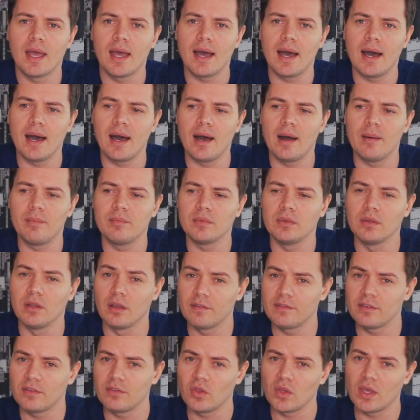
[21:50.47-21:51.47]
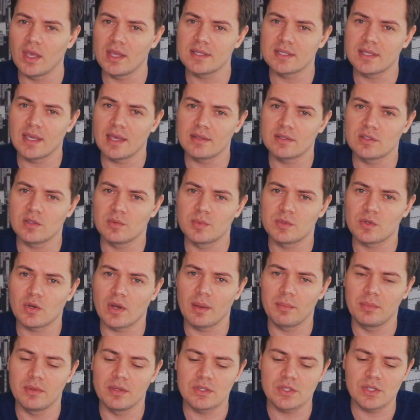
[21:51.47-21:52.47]
Love if you guys can
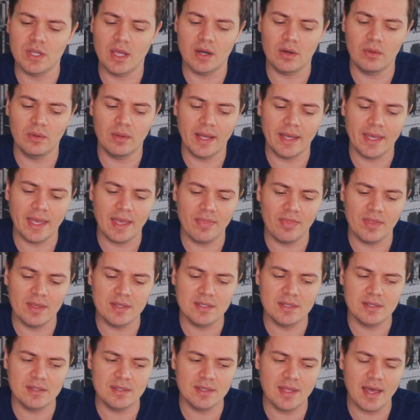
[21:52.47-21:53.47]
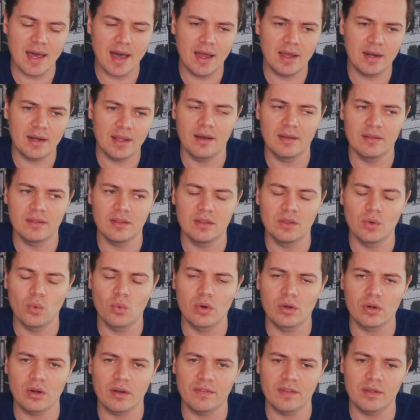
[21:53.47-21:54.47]
subscribe to this channel. Again, this is not in the
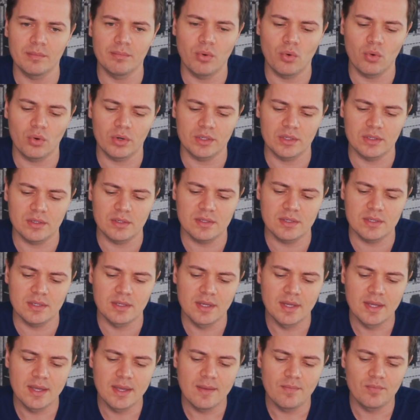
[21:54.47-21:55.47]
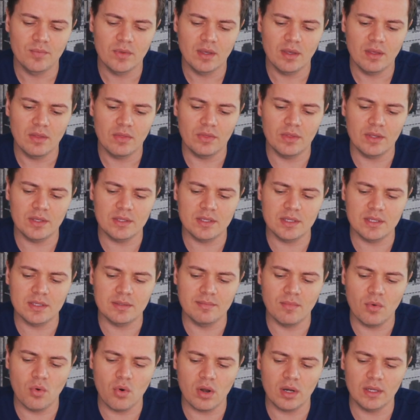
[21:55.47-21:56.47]
order of importance. This is
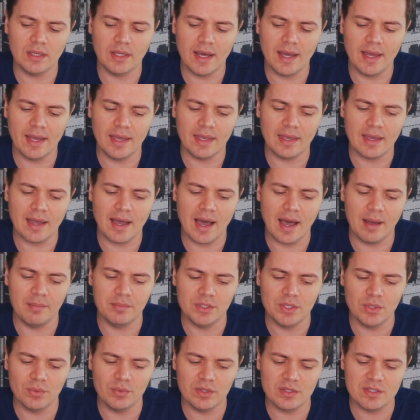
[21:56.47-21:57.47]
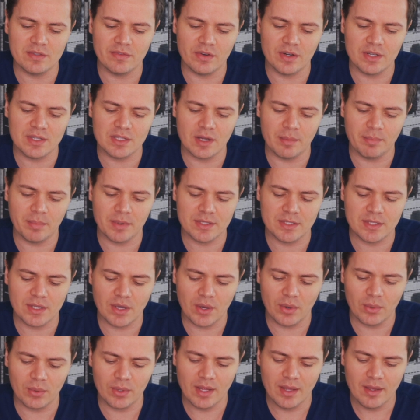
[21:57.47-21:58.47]
more like I'm doing this first
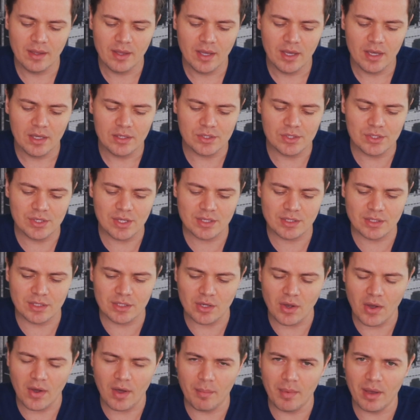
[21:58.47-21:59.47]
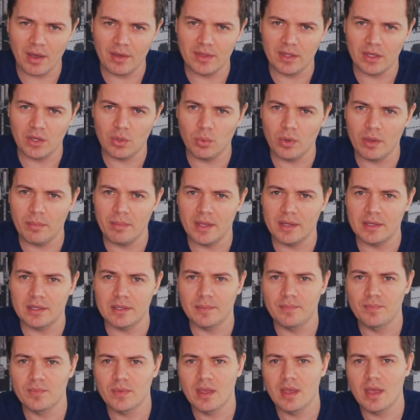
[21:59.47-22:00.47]
episode just to talk about the equipment,
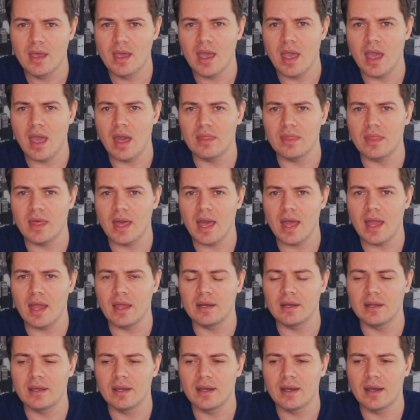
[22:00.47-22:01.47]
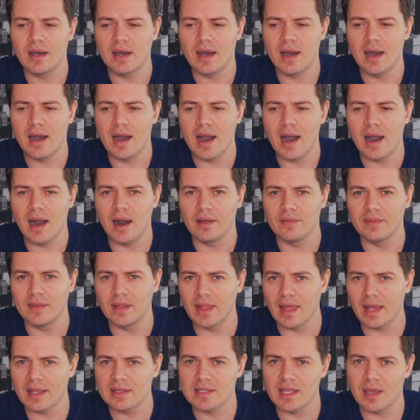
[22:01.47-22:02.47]
and then the
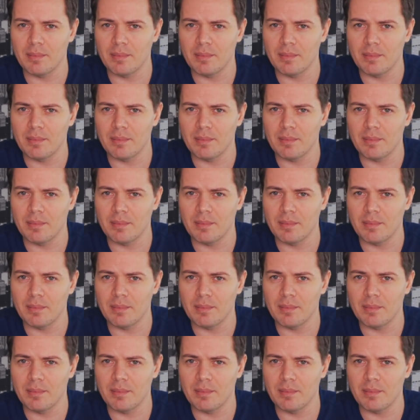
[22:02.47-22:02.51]
next